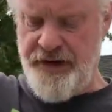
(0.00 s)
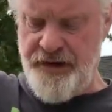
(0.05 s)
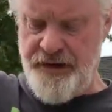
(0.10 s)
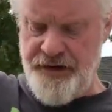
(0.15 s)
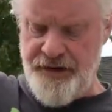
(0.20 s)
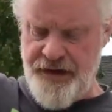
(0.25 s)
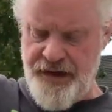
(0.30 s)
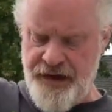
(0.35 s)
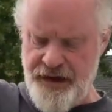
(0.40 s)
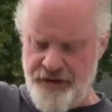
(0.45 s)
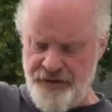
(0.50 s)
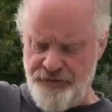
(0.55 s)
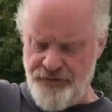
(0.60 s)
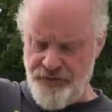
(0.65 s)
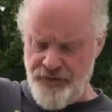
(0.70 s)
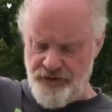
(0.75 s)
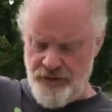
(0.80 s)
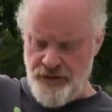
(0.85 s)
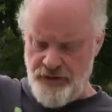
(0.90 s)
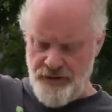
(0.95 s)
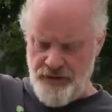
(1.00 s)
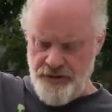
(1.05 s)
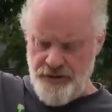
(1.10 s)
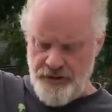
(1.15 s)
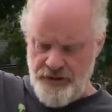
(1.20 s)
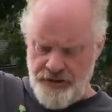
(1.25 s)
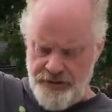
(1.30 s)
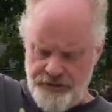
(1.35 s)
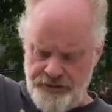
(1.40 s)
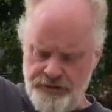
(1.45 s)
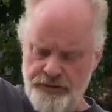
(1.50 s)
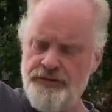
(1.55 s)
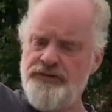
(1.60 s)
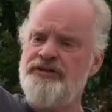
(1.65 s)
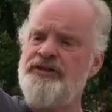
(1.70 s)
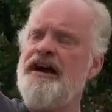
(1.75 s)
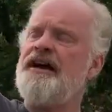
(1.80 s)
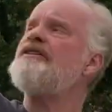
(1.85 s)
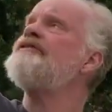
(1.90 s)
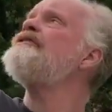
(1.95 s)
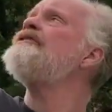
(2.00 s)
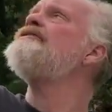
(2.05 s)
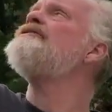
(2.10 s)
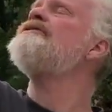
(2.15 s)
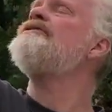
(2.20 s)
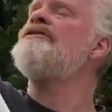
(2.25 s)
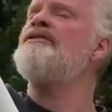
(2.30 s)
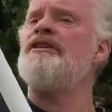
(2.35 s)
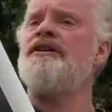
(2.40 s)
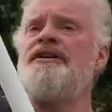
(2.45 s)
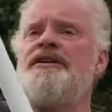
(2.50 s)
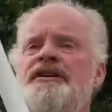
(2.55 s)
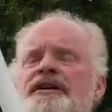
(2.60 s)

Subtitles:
cut it in half, 2 sections,